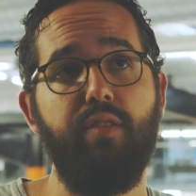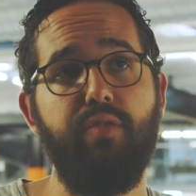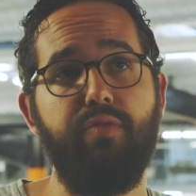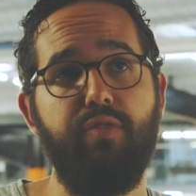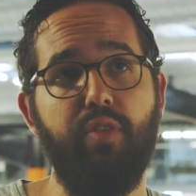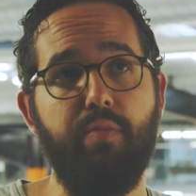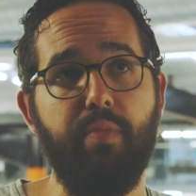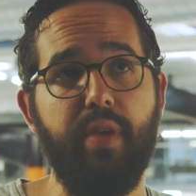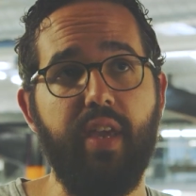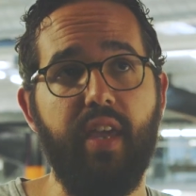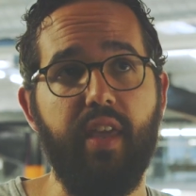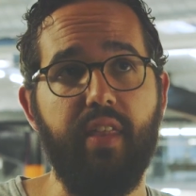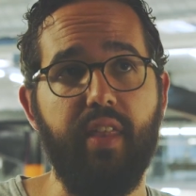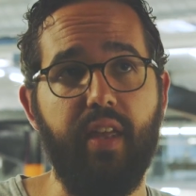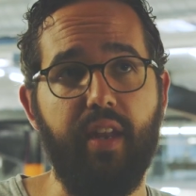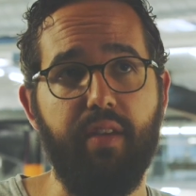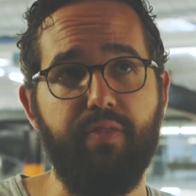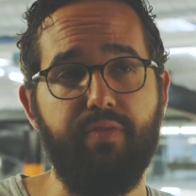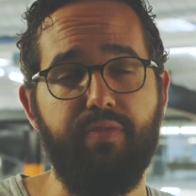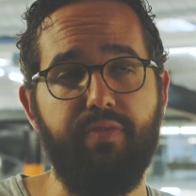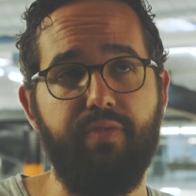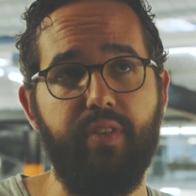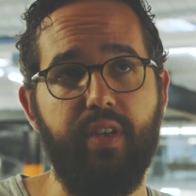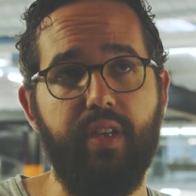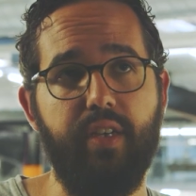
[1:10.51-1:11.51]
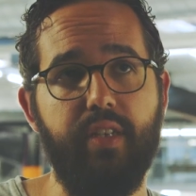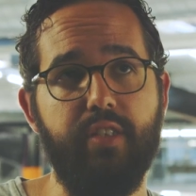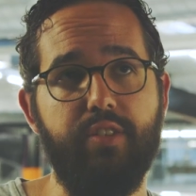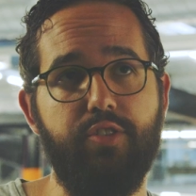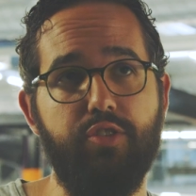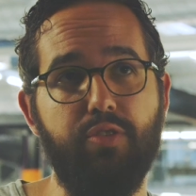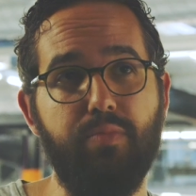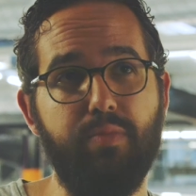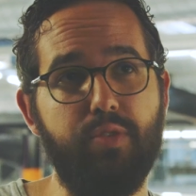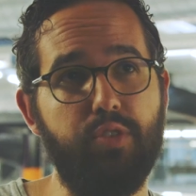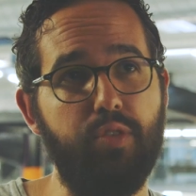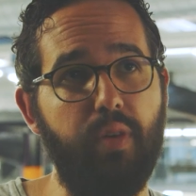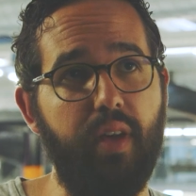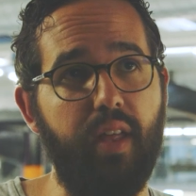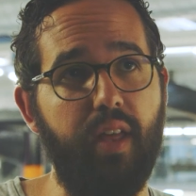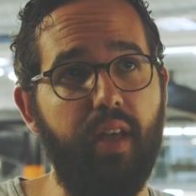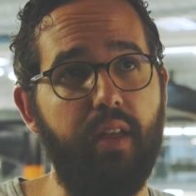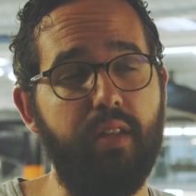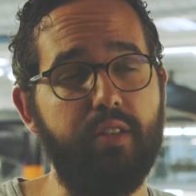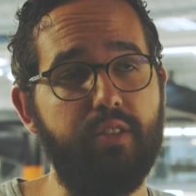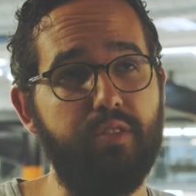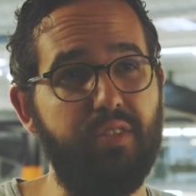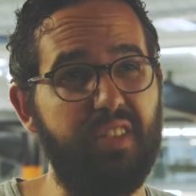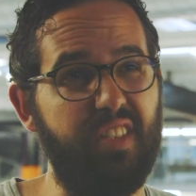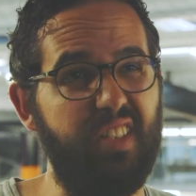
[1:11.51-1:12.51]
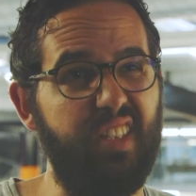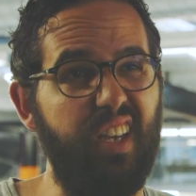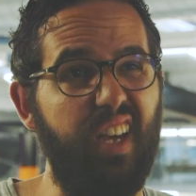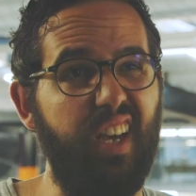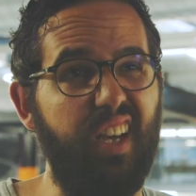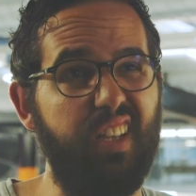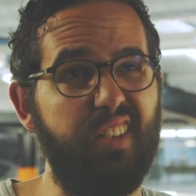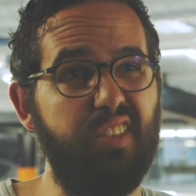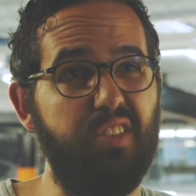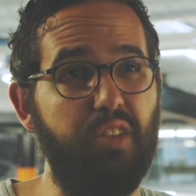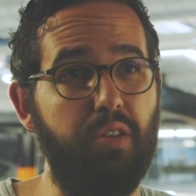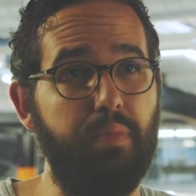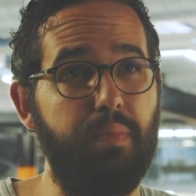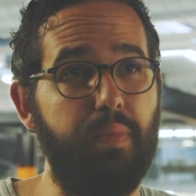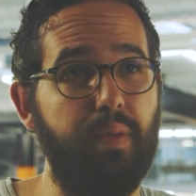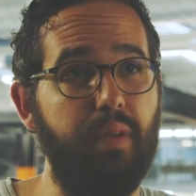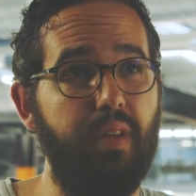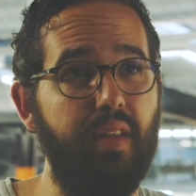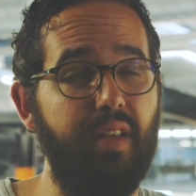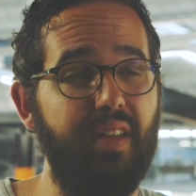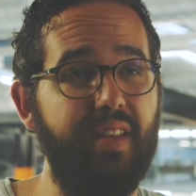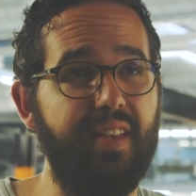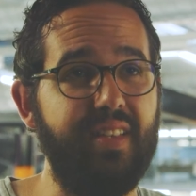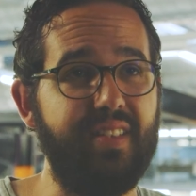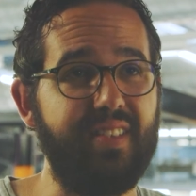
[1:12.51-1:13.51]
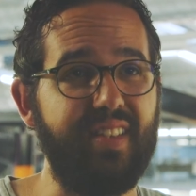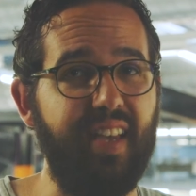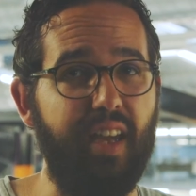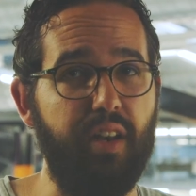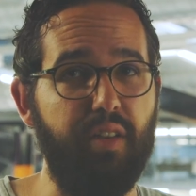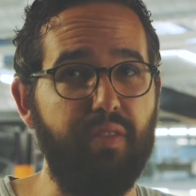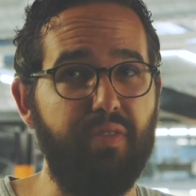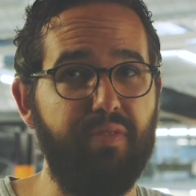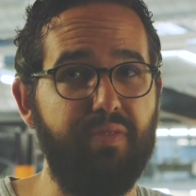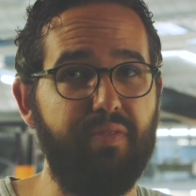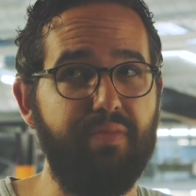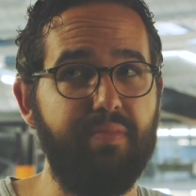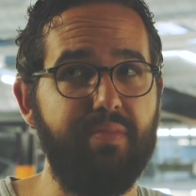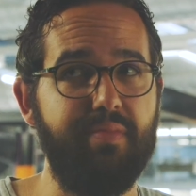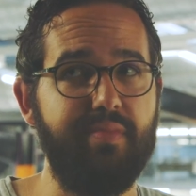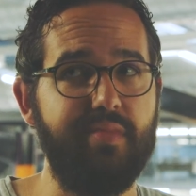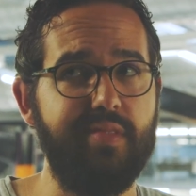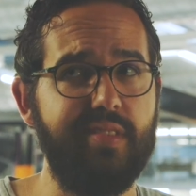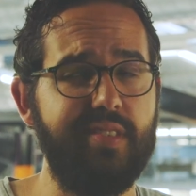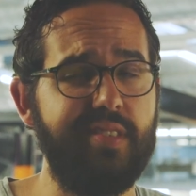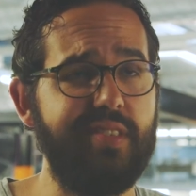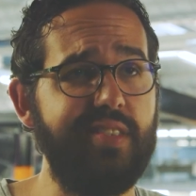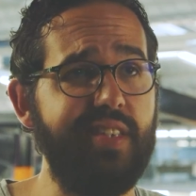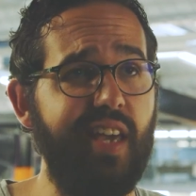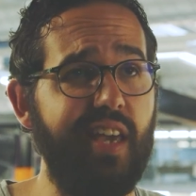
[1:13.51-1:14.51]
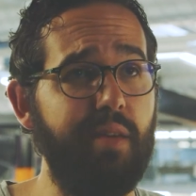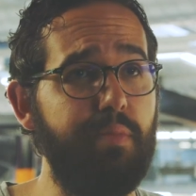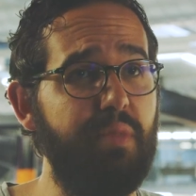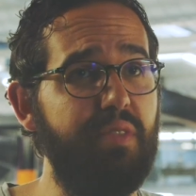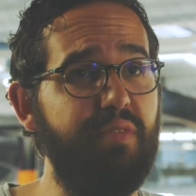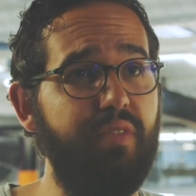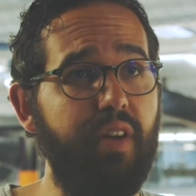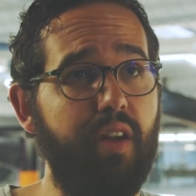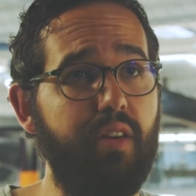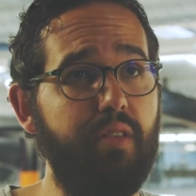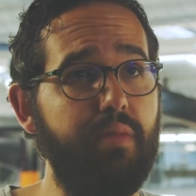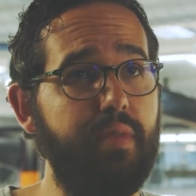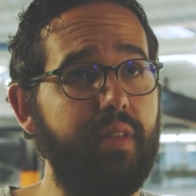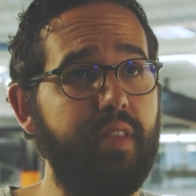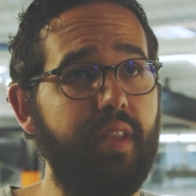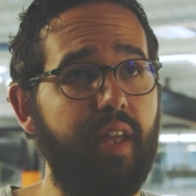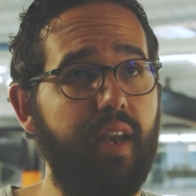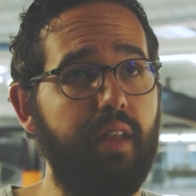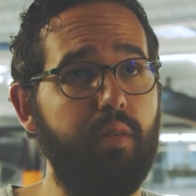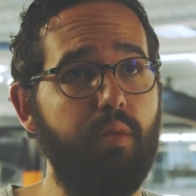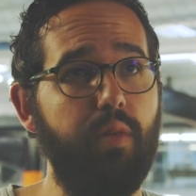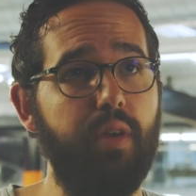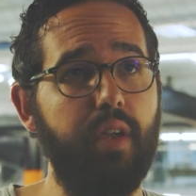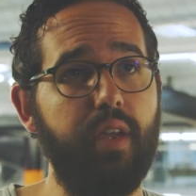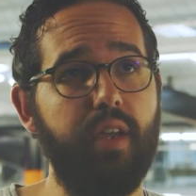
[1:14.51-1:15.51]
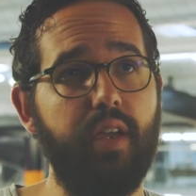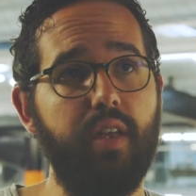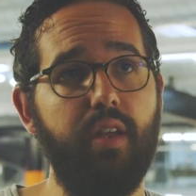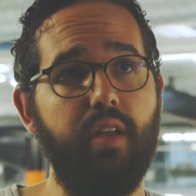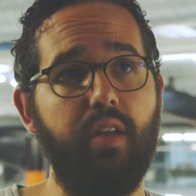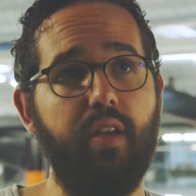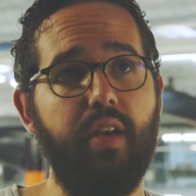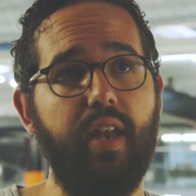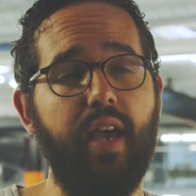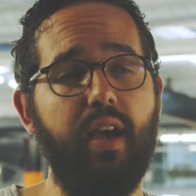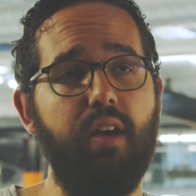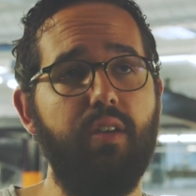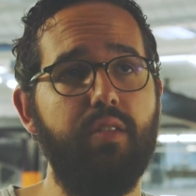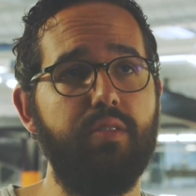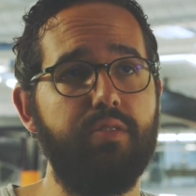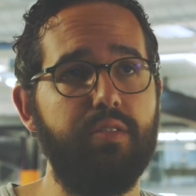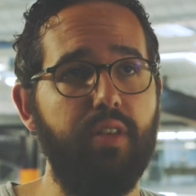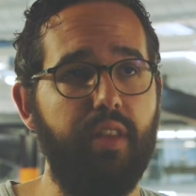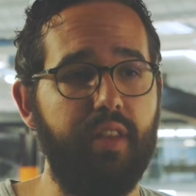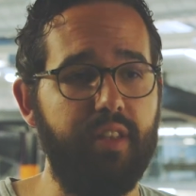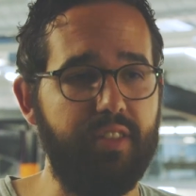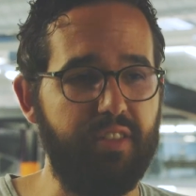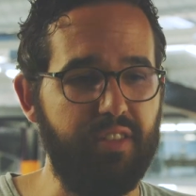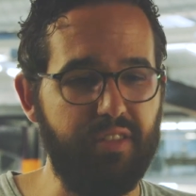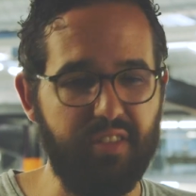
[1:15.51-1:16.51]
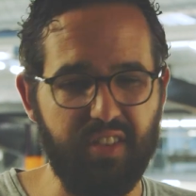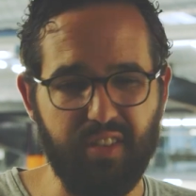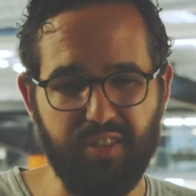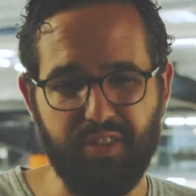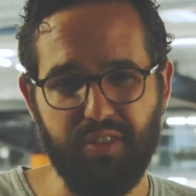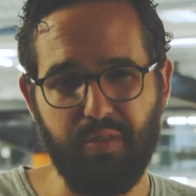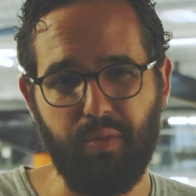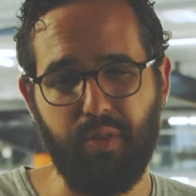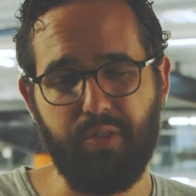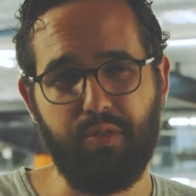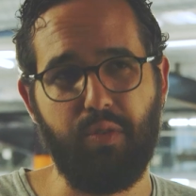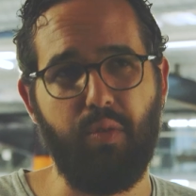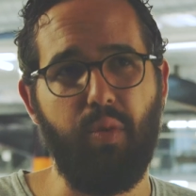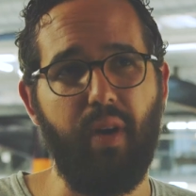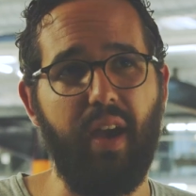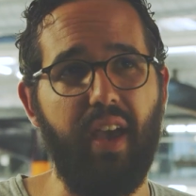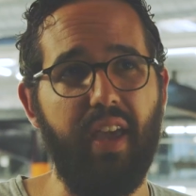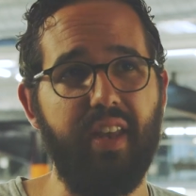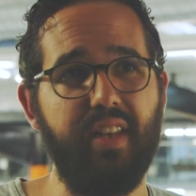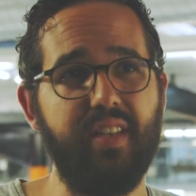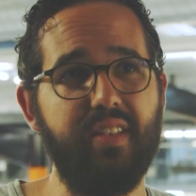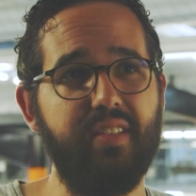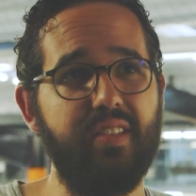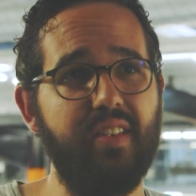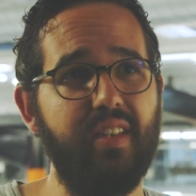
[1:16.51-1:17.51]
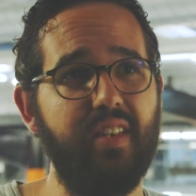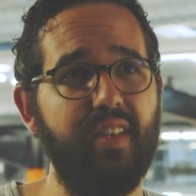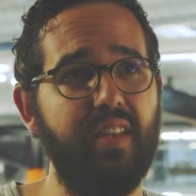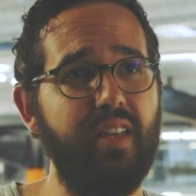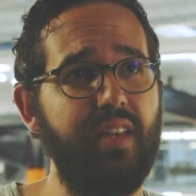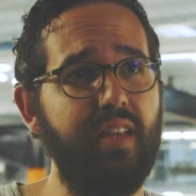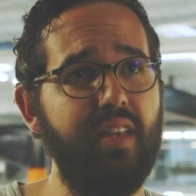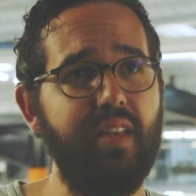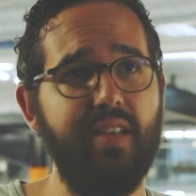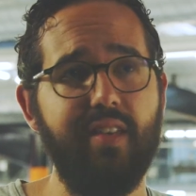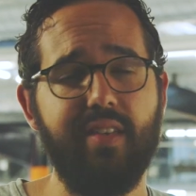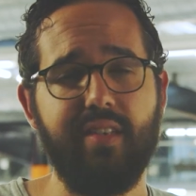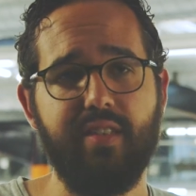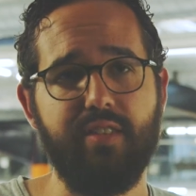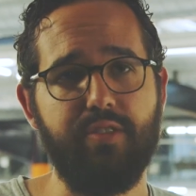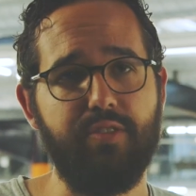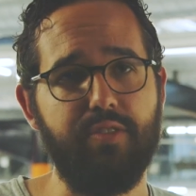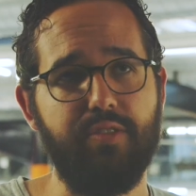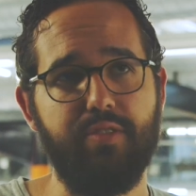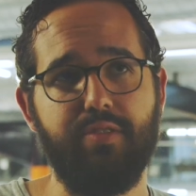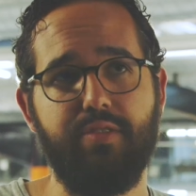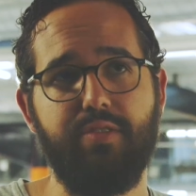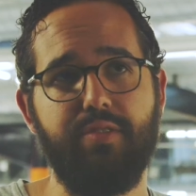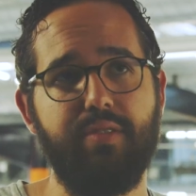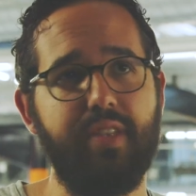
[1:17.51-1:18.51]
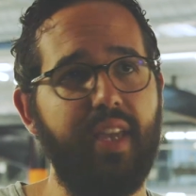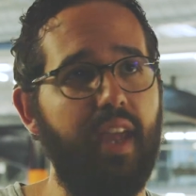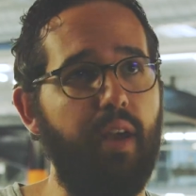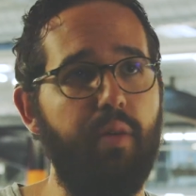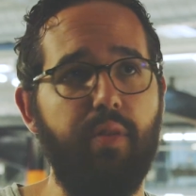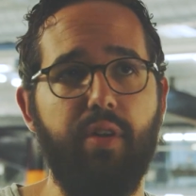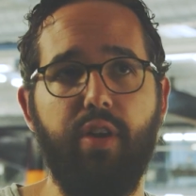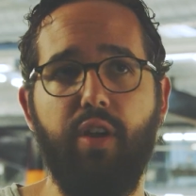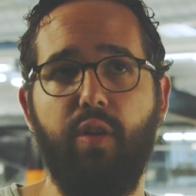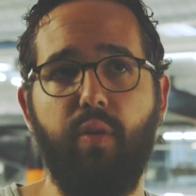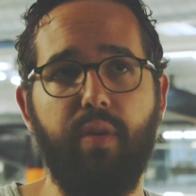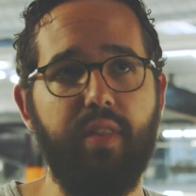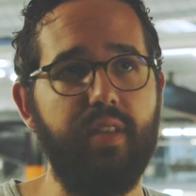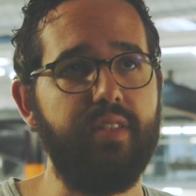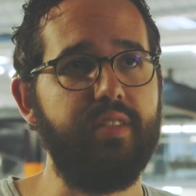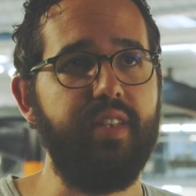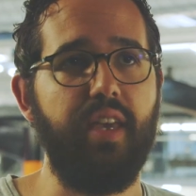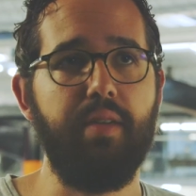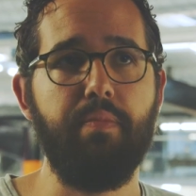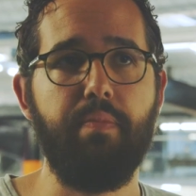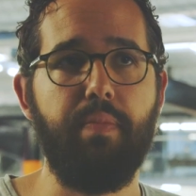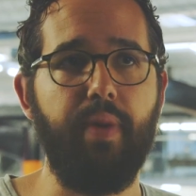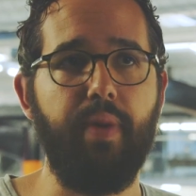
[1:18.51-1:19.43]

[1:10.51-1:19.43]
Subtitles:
For me, that I've jumped to a startup, it's kind of same environment that I'm working on now, so the transition was quite easy. It's just carry on with the same